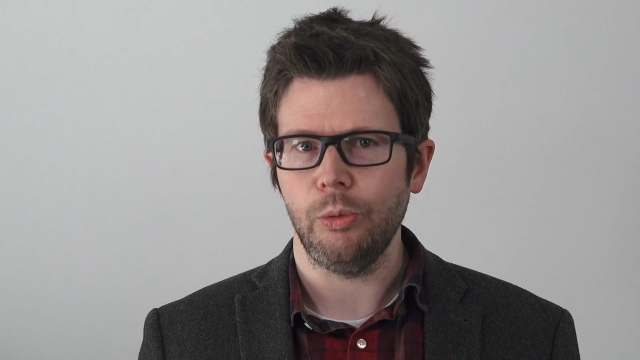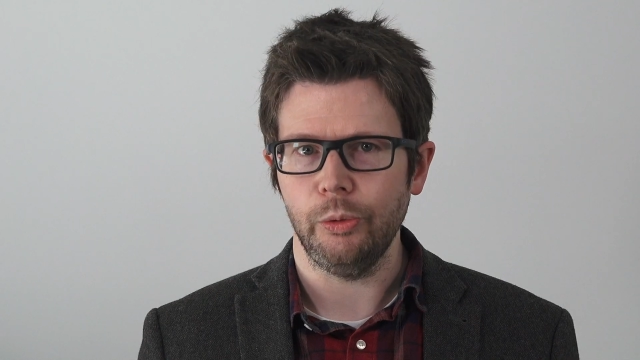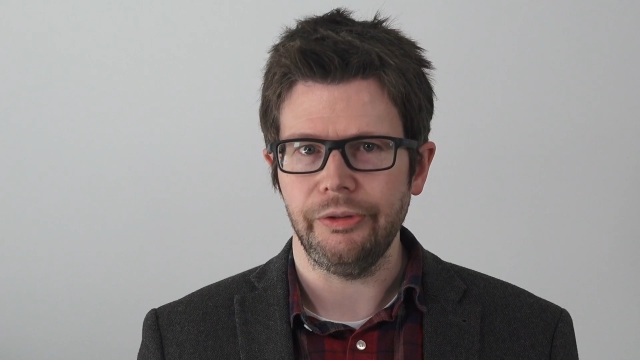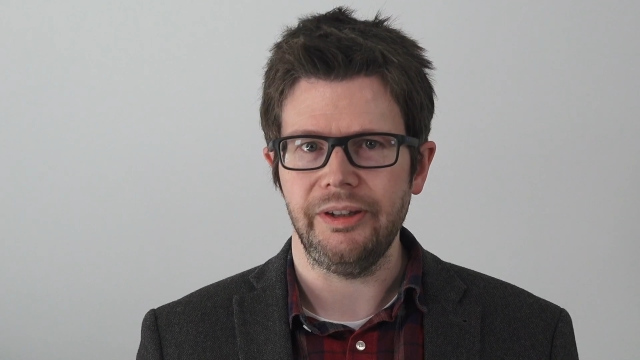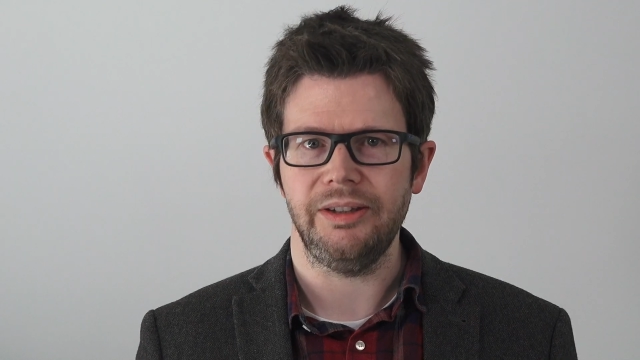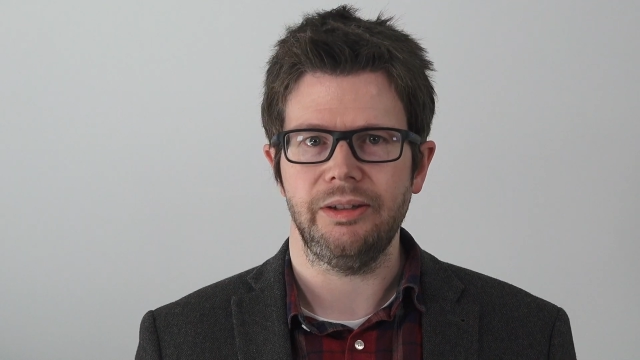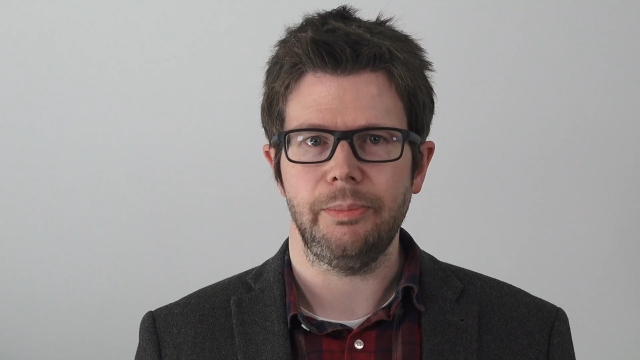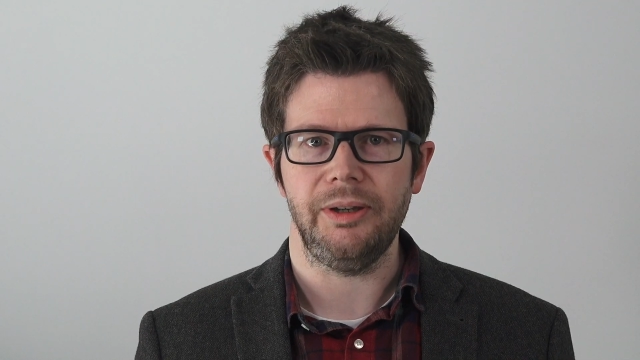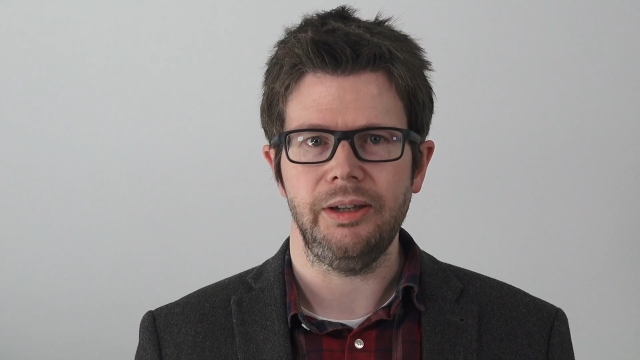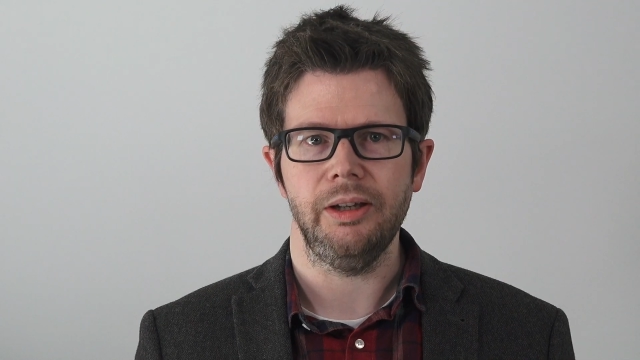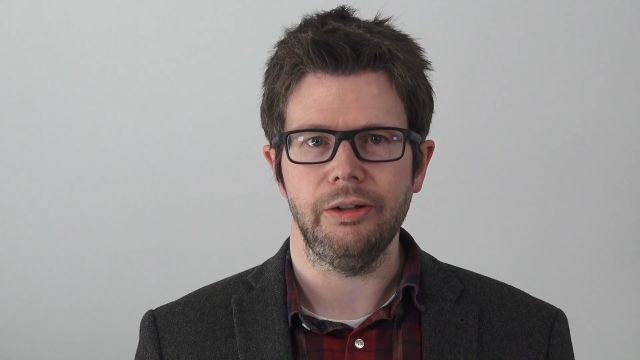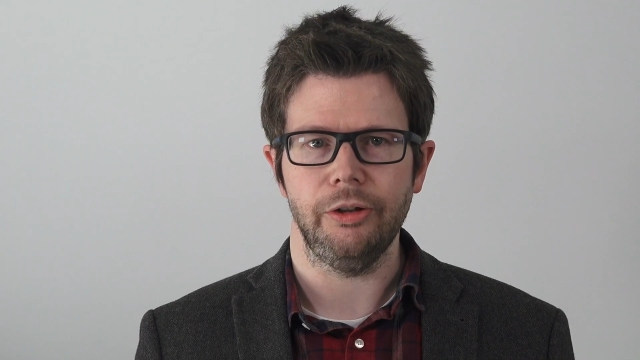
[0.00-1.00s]
will need to
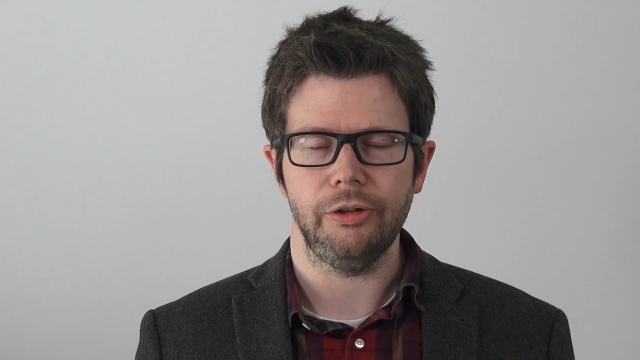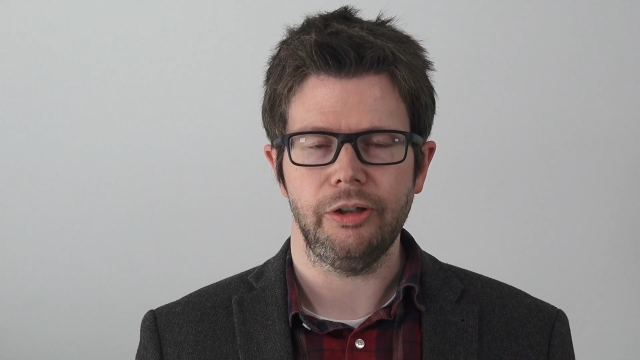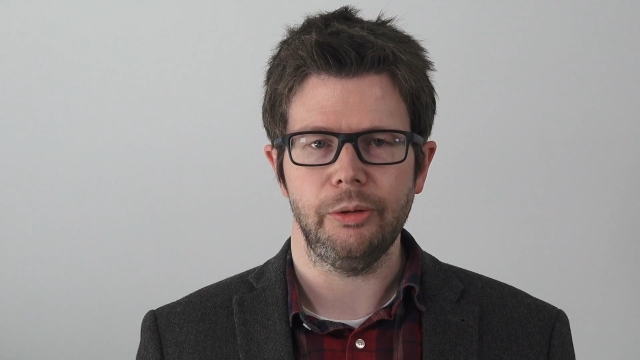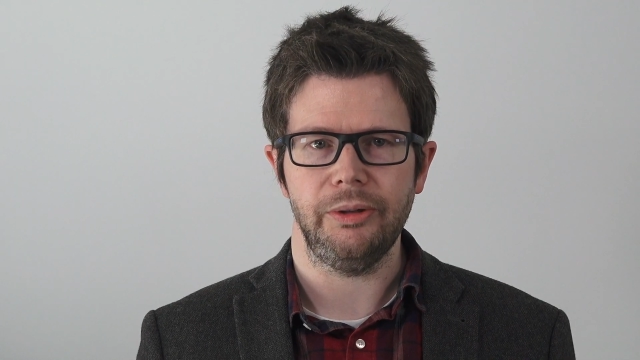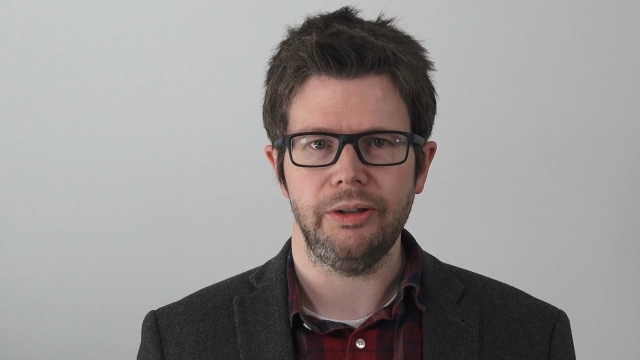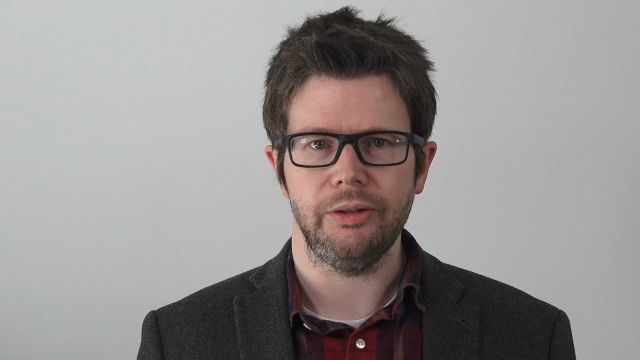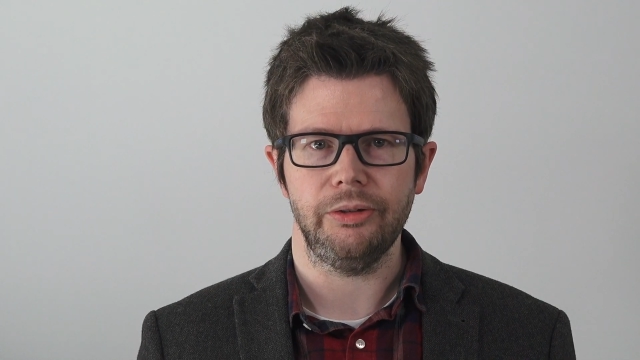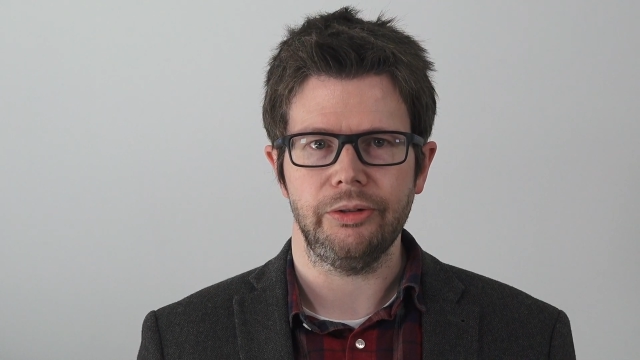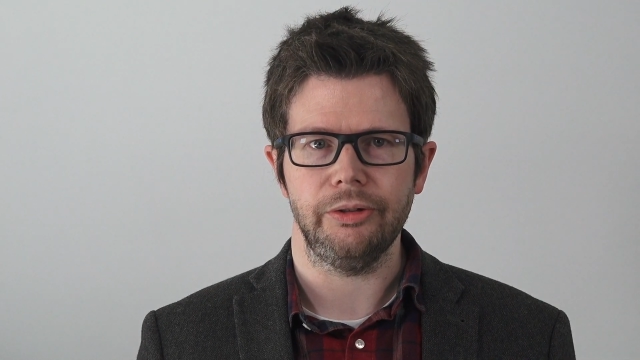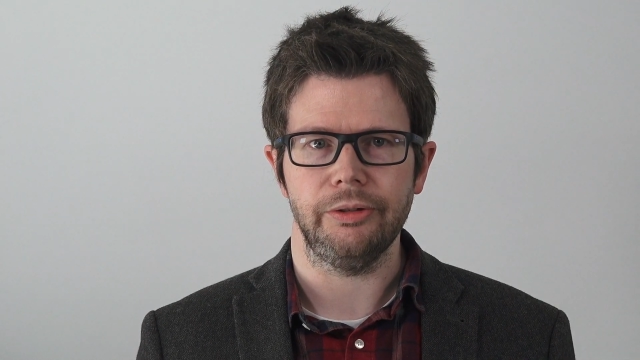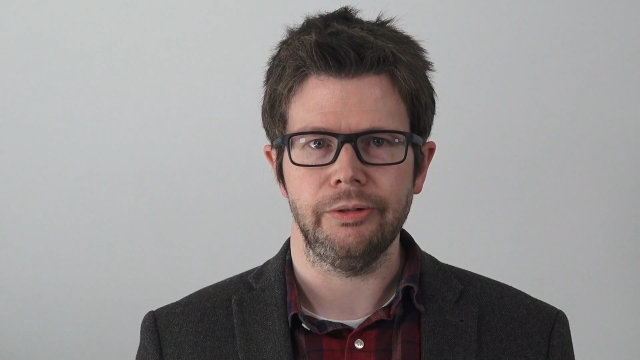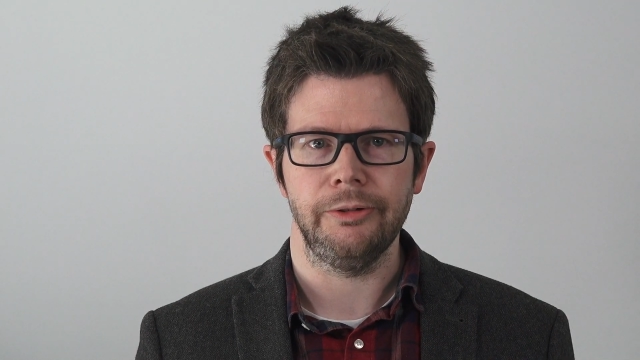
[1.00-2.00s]
be an ongoing
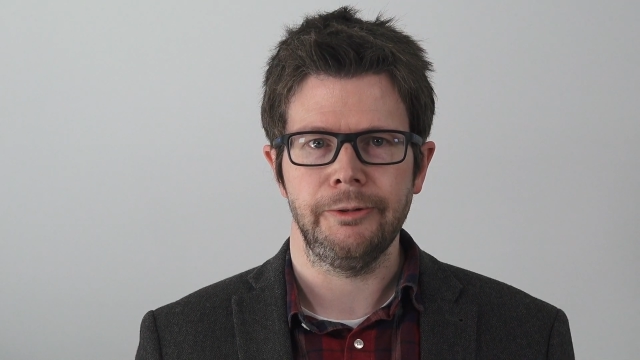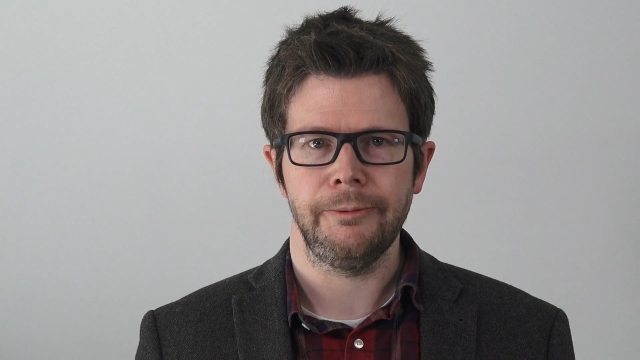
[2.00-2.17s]
concern.